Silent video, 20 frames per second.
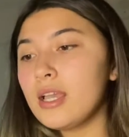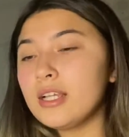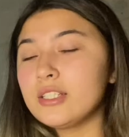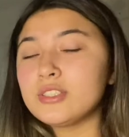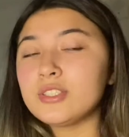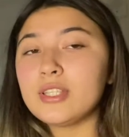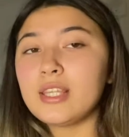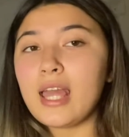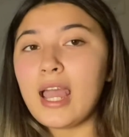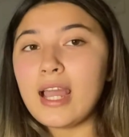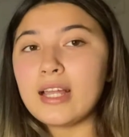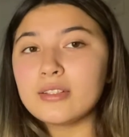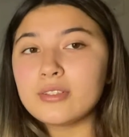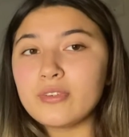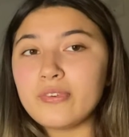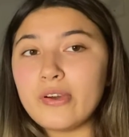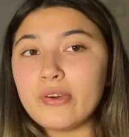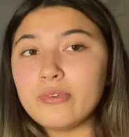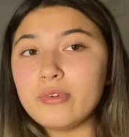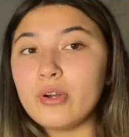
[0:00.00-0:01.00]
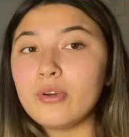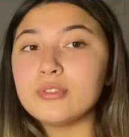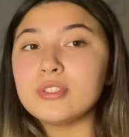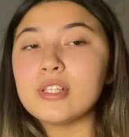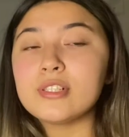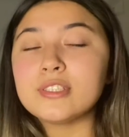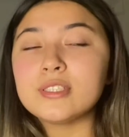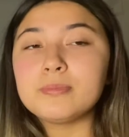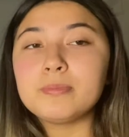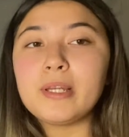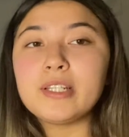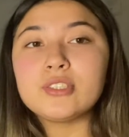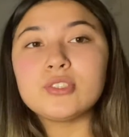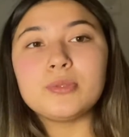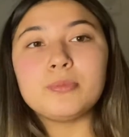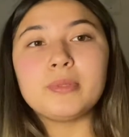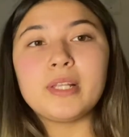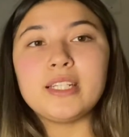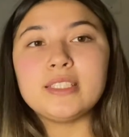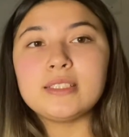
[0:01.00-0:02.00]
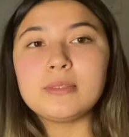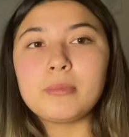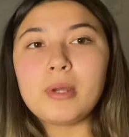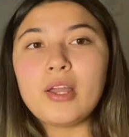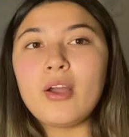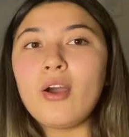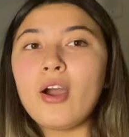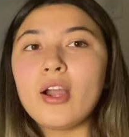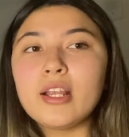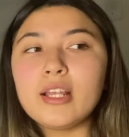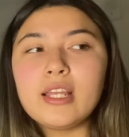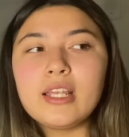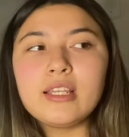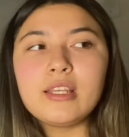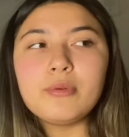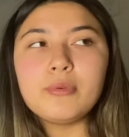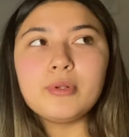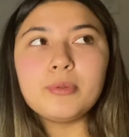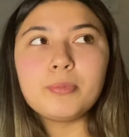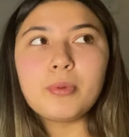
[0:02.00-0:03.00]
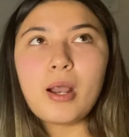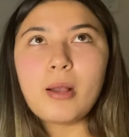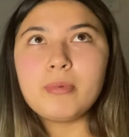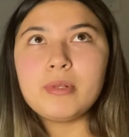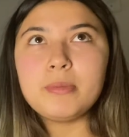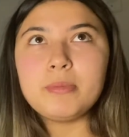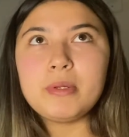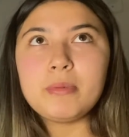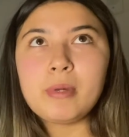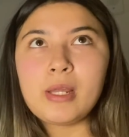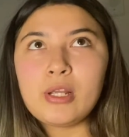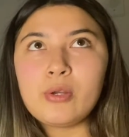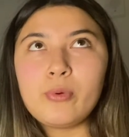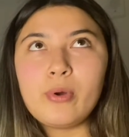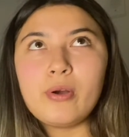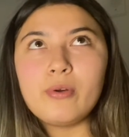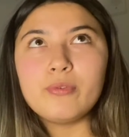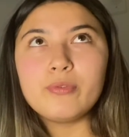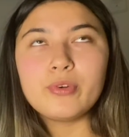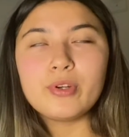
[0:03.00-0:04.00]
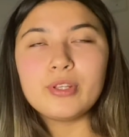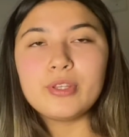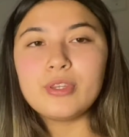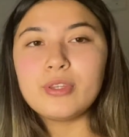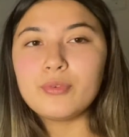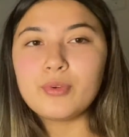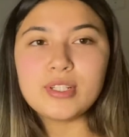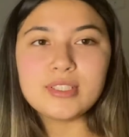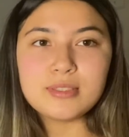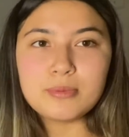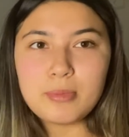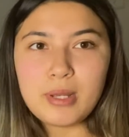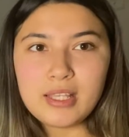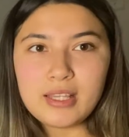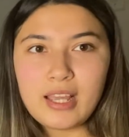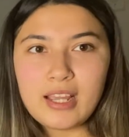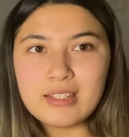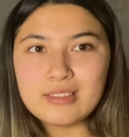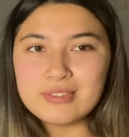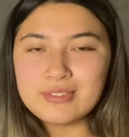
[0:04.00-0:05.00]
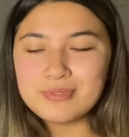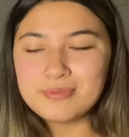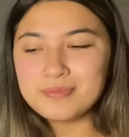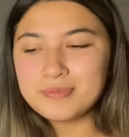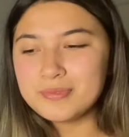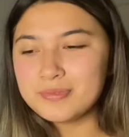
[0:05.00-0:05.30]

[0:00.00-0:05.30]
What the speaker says: So that quote holds a special place in my heart, and it will probably be my quote for the rest of my life.